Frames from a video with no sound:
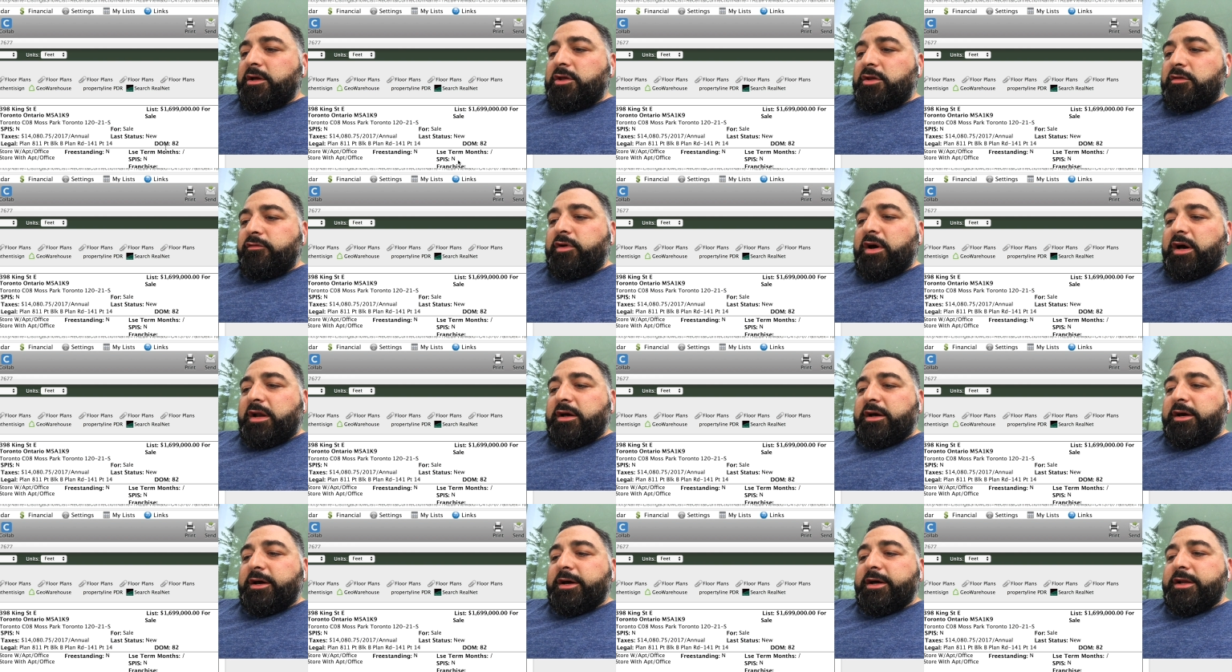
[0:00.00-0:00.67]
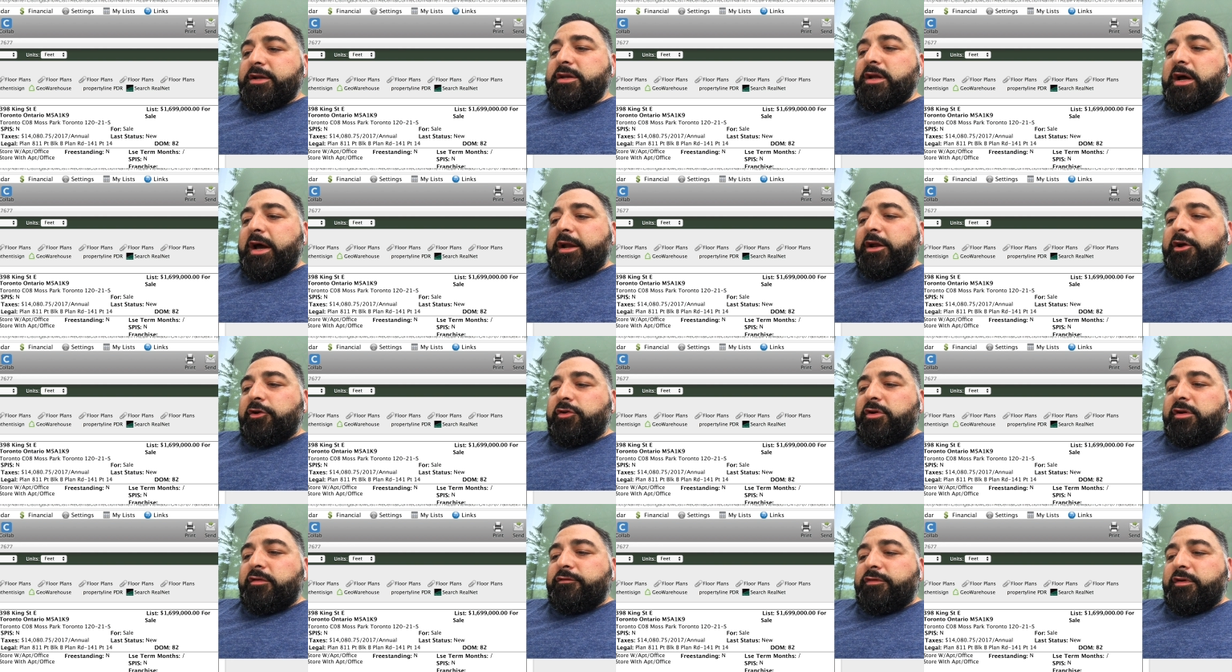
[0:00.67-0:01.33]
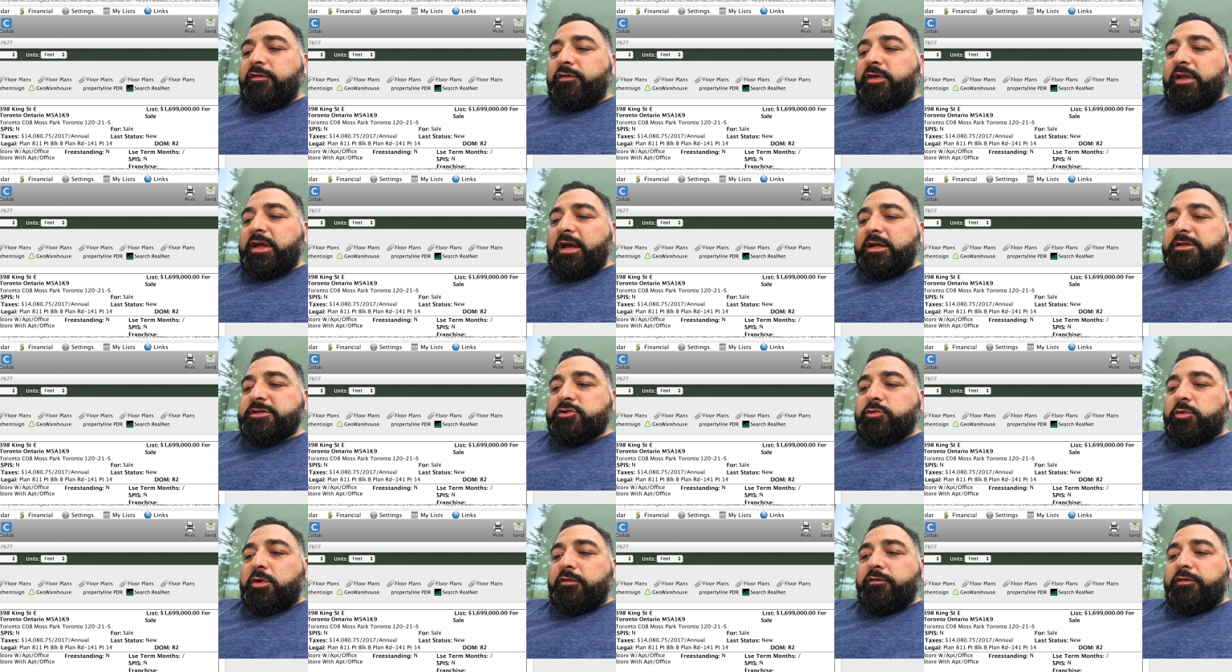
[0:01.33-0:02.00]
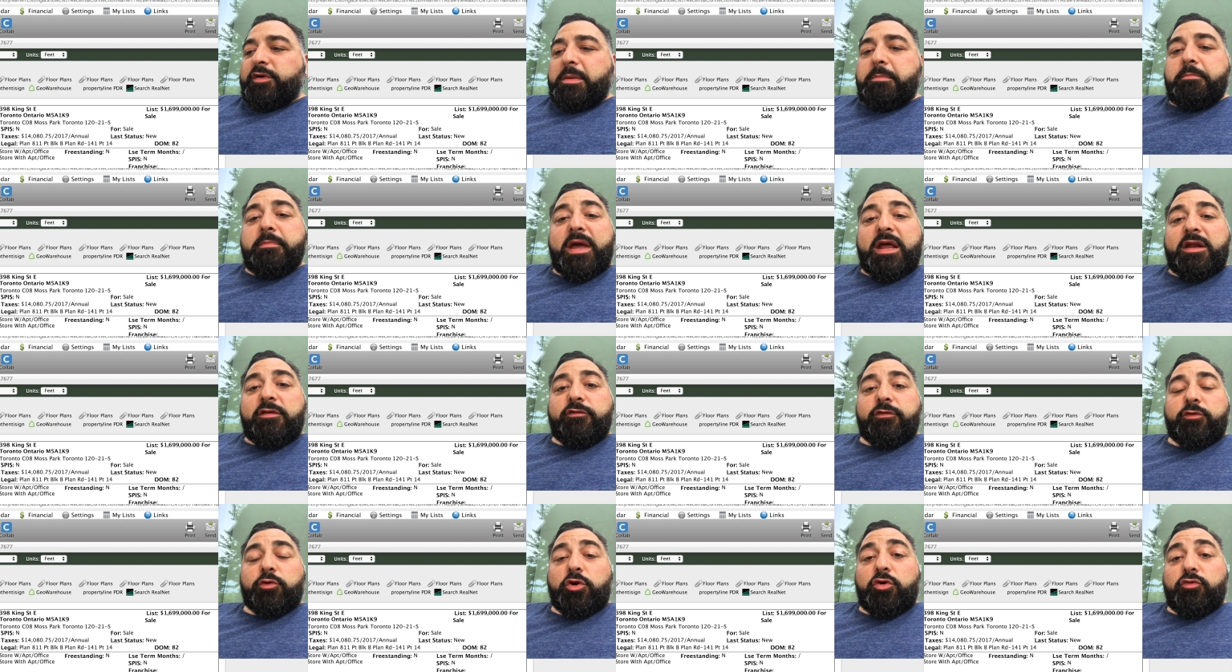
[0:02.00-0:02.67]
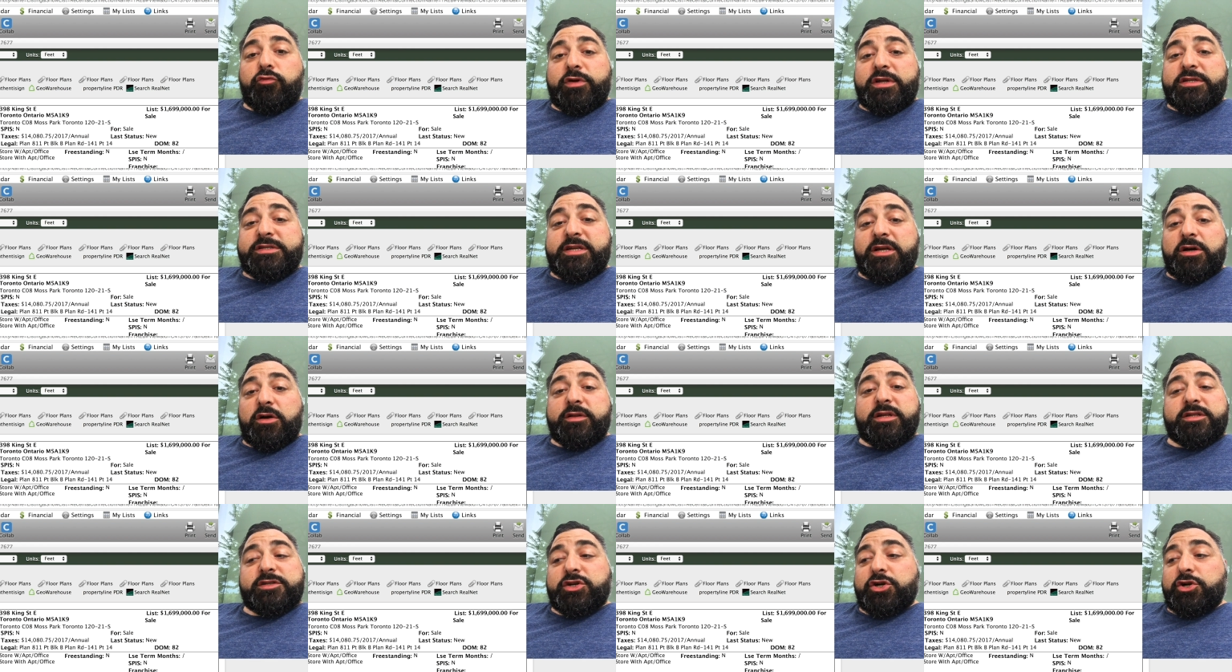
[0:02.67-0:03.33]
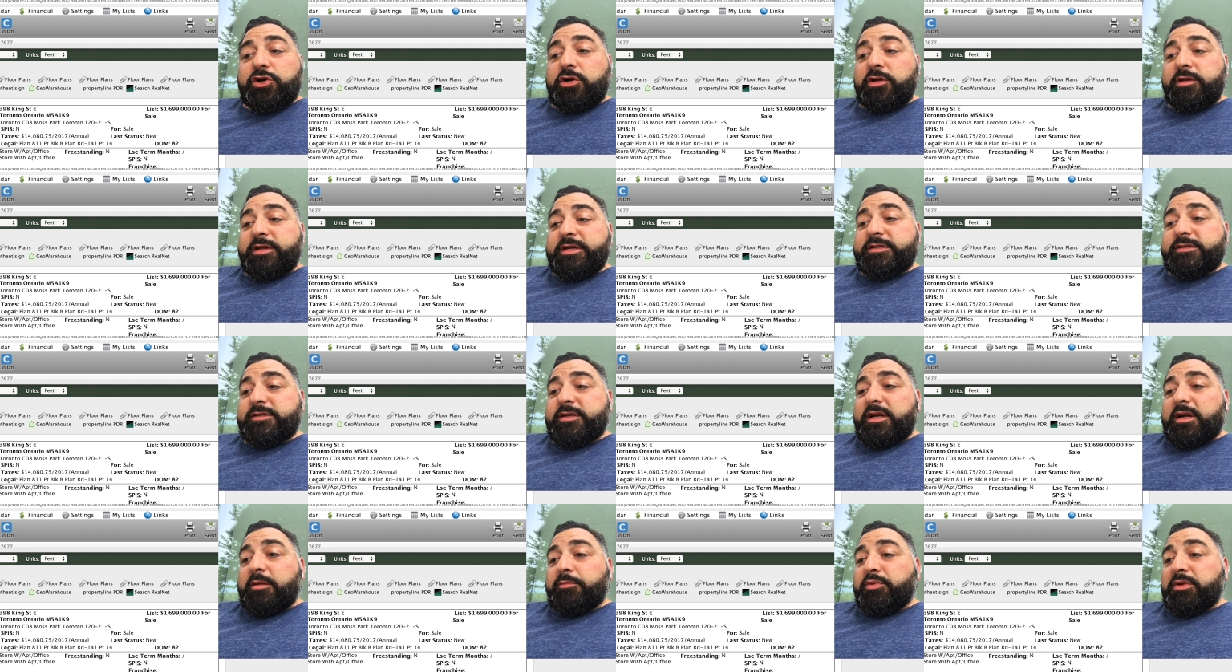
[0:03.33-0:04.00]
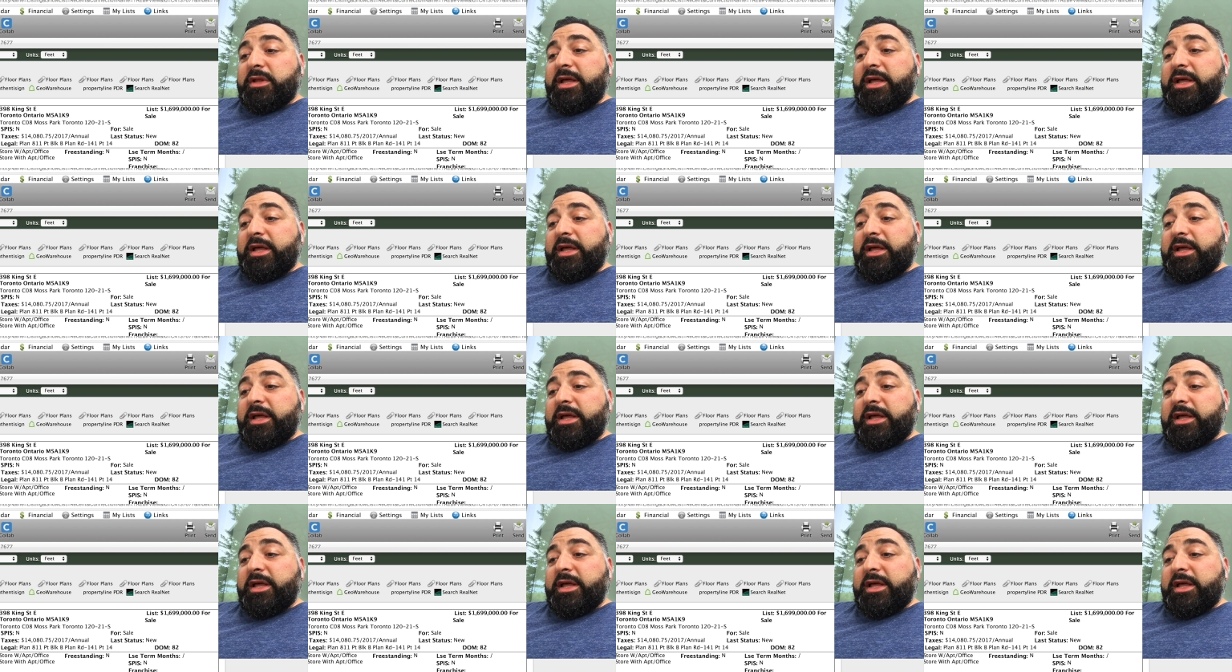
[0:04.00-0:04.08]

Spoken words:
You've got a 958 square foot main floor retail that's currently set up